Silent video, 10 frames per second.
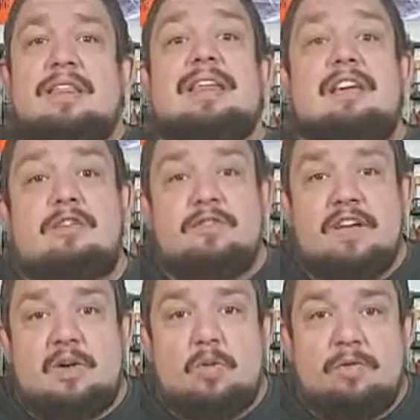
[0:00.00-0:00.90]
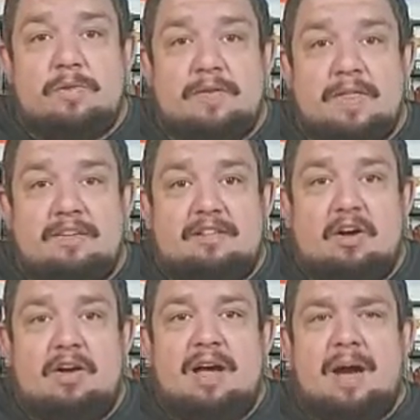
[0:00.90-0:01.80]
thank you for sticking with me for this
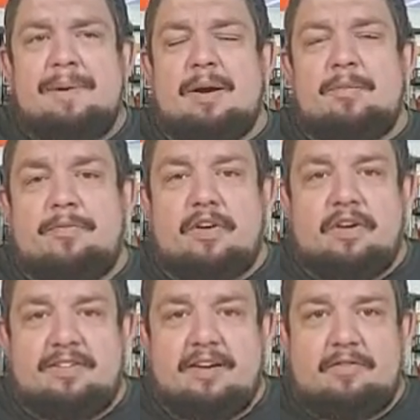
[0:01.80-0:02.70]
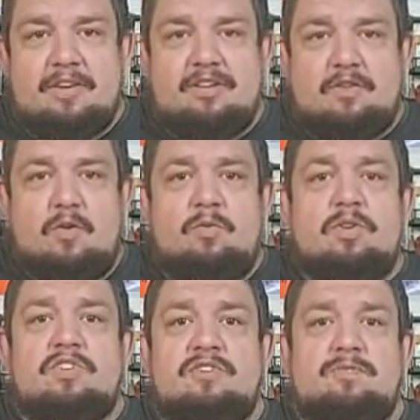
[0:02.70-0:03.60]
long. I'm now 37 years old,
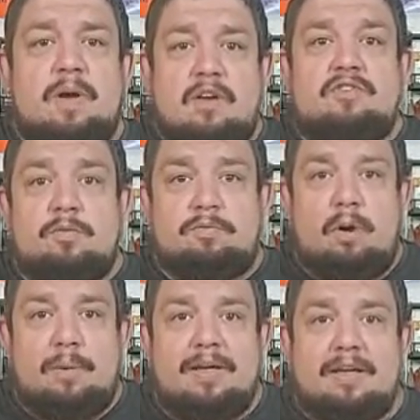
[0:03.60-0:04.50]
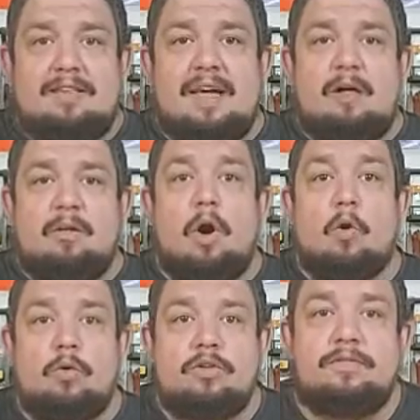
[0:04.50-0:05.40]
which is, as you probably can tell,
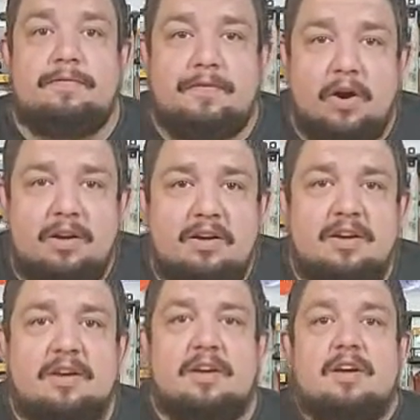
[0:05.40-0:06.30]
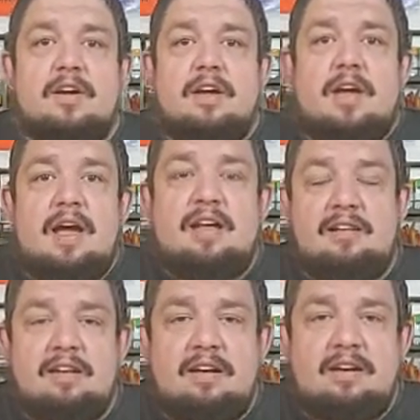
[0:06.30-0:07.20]
old as fuck.
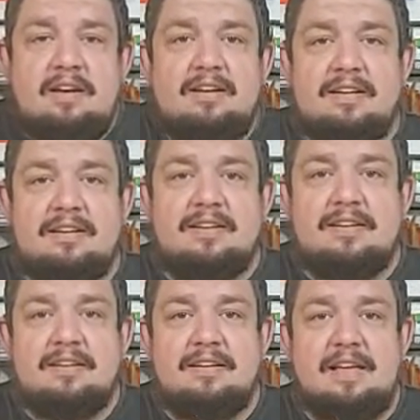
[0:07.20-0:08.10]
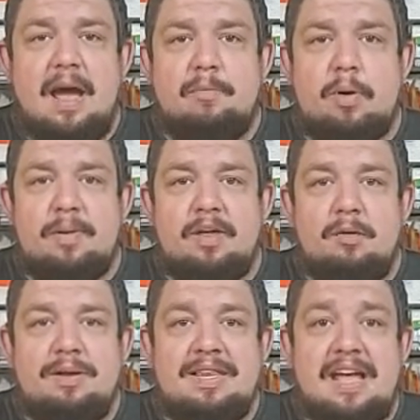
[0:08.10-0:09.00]
And, yeah, I'm probably going
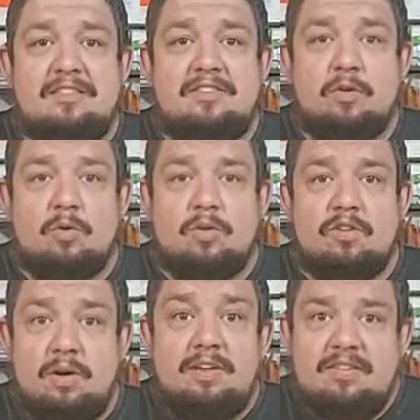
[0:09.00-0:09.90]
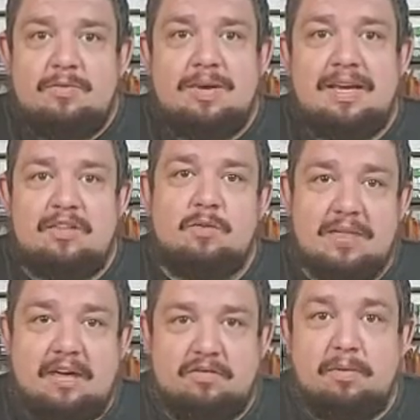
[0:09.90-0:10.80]
to be dead soon. So let's see if we can get to
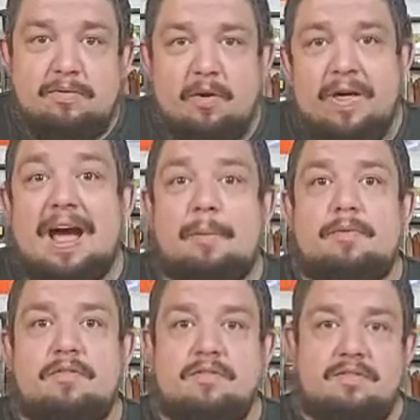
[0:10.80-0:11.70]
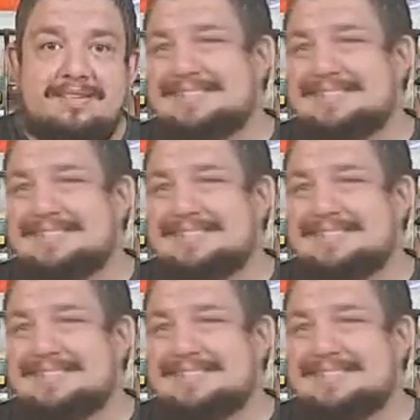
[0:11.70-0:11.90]
1,000 before that happens.